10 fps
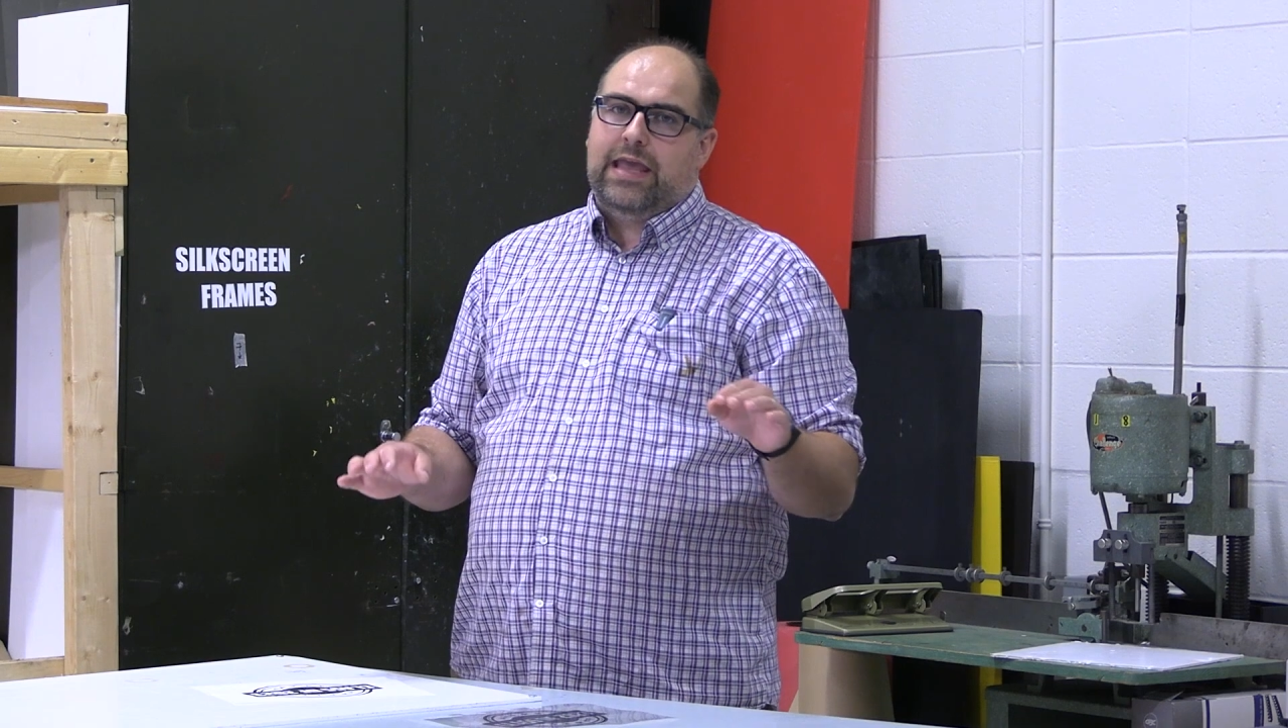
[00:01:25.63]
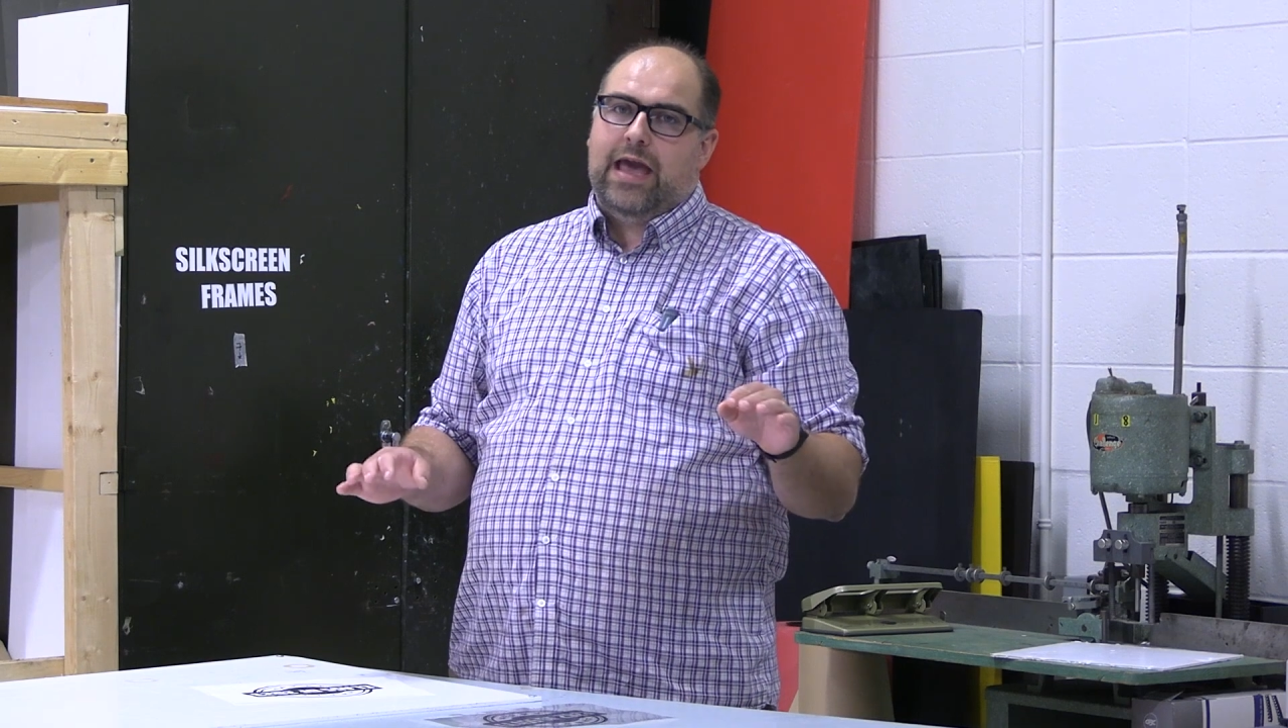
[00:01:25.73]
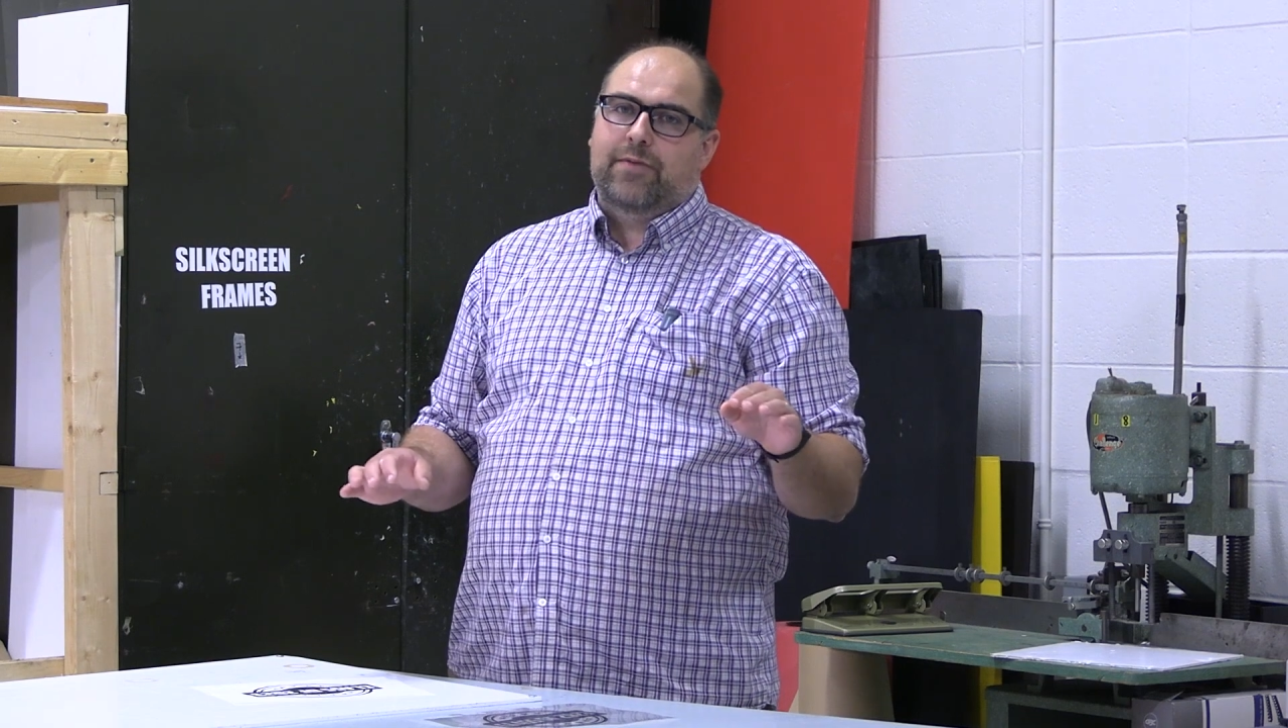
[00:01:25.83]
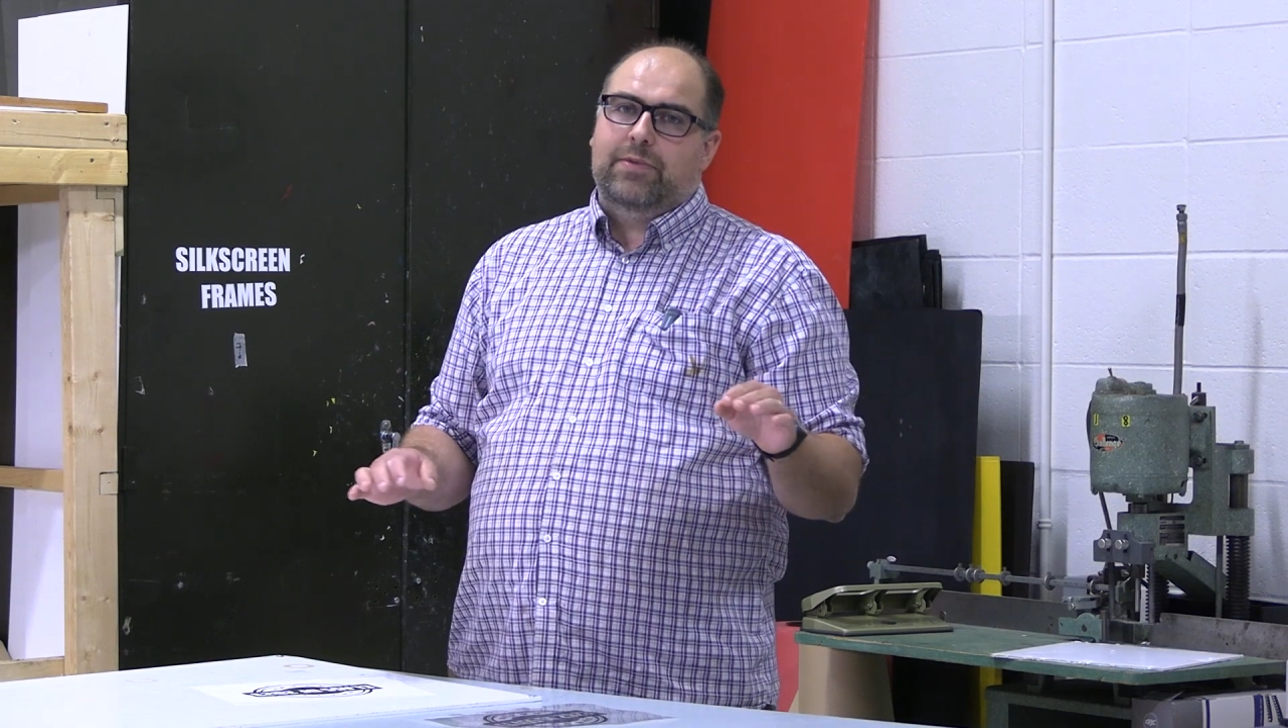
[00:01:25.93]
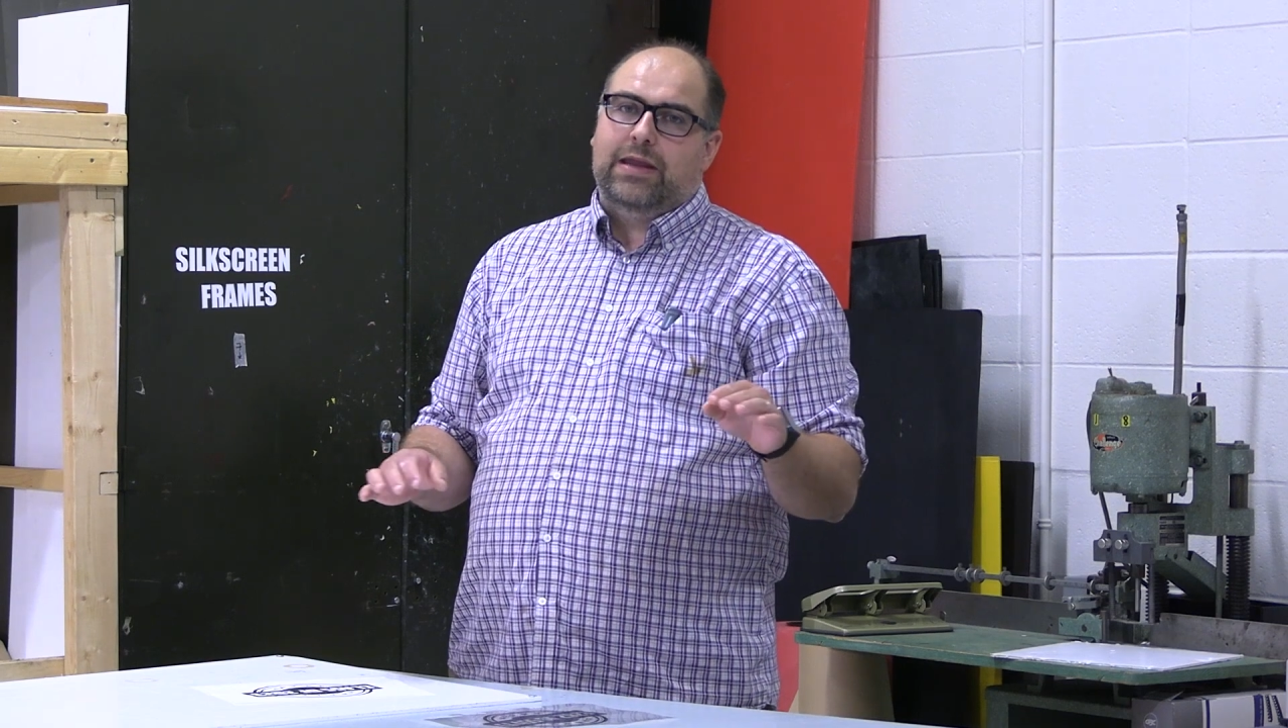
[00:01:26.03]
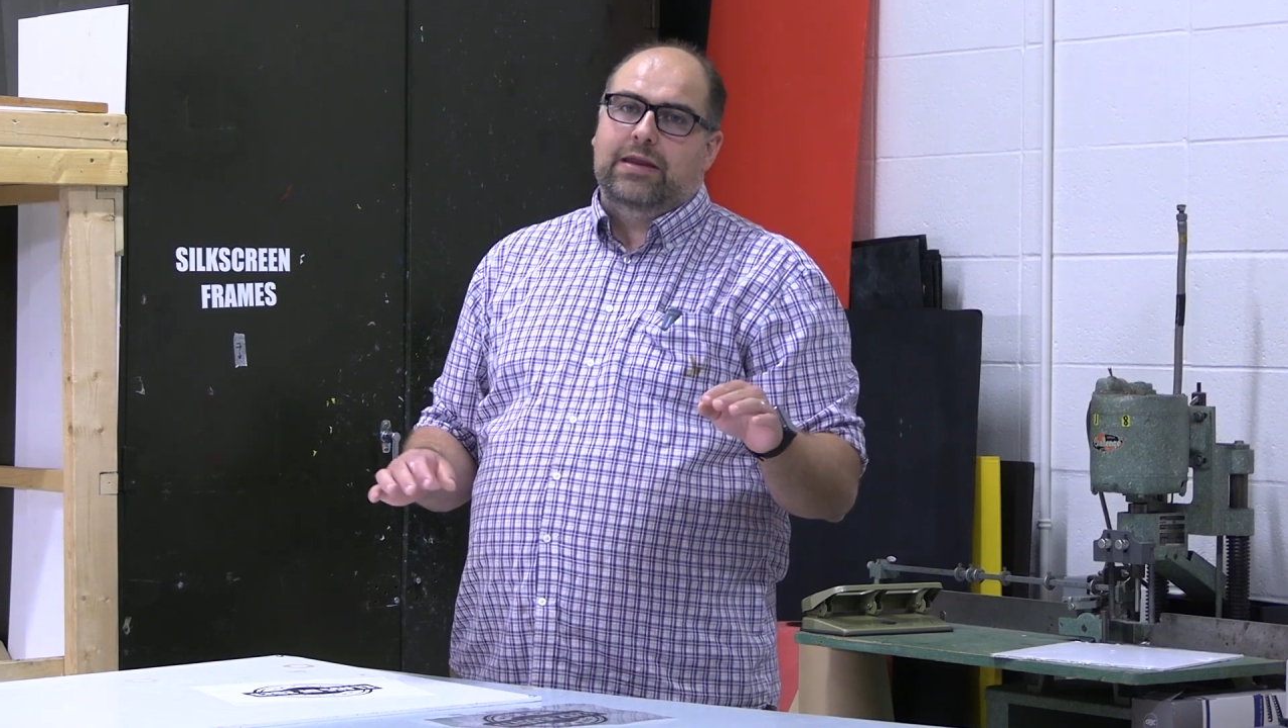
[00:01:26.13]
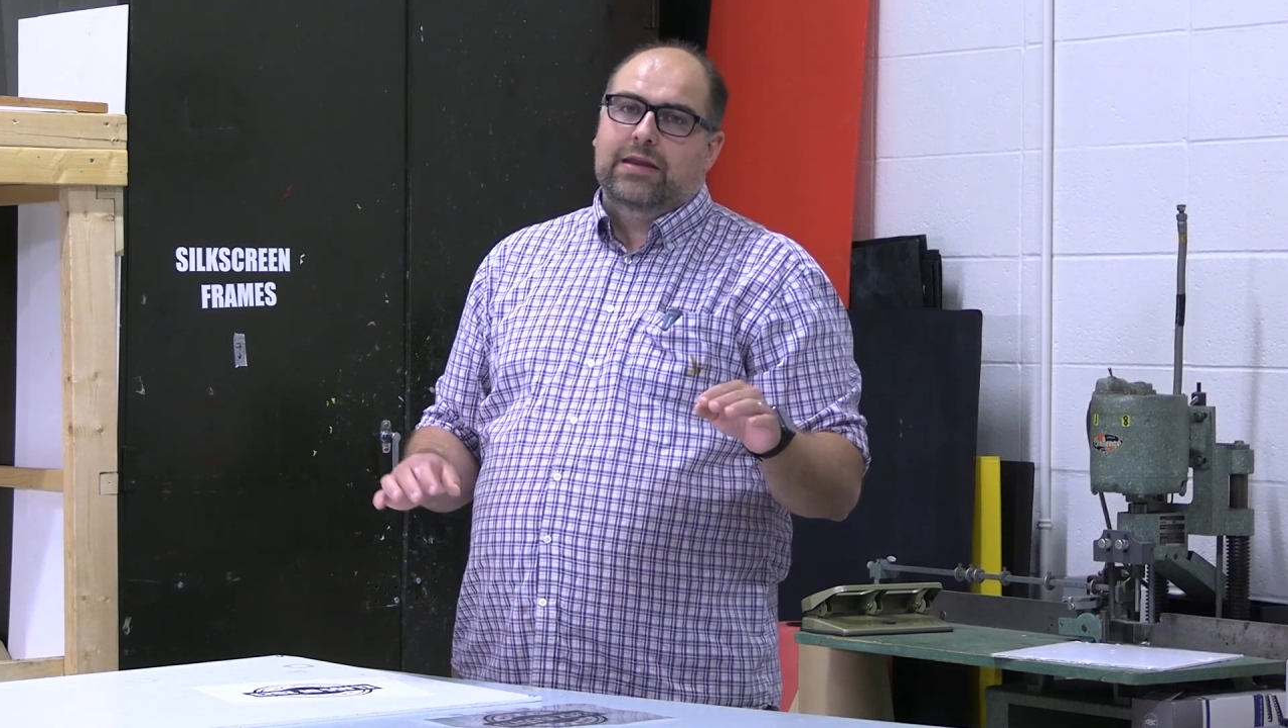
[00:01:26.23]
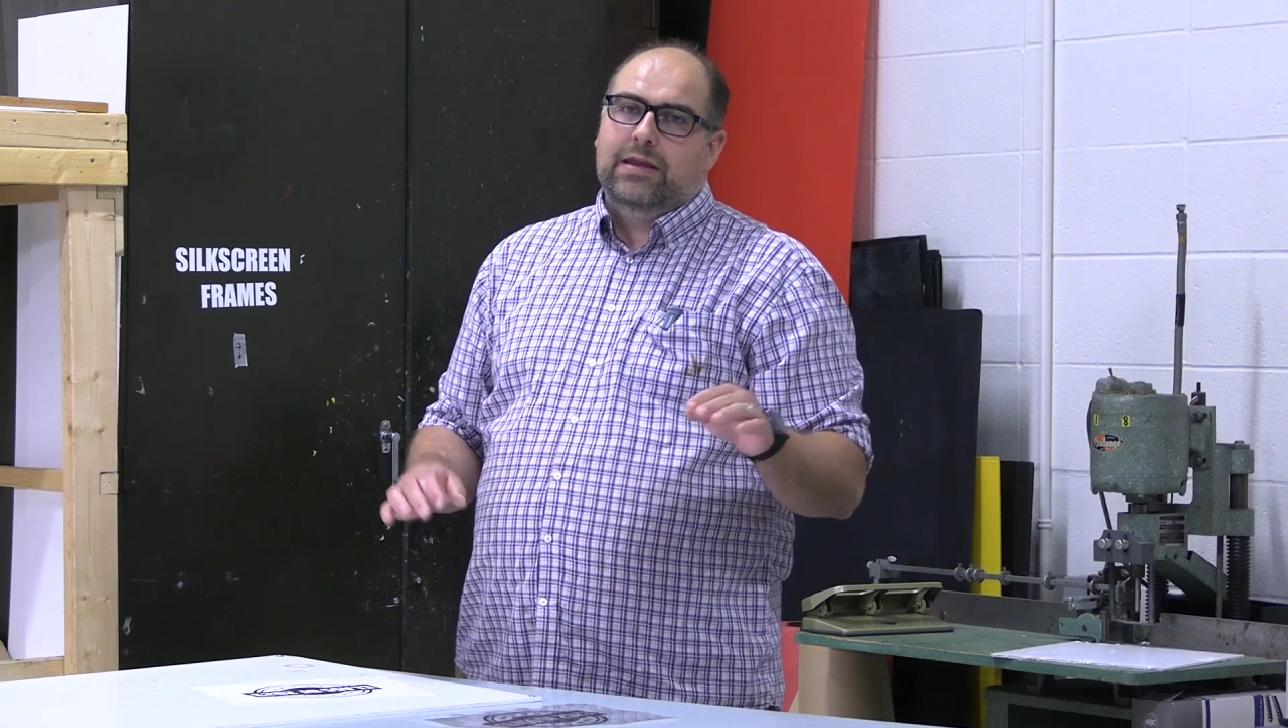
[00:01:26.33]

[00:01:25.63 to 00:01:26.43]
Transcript: cabinet.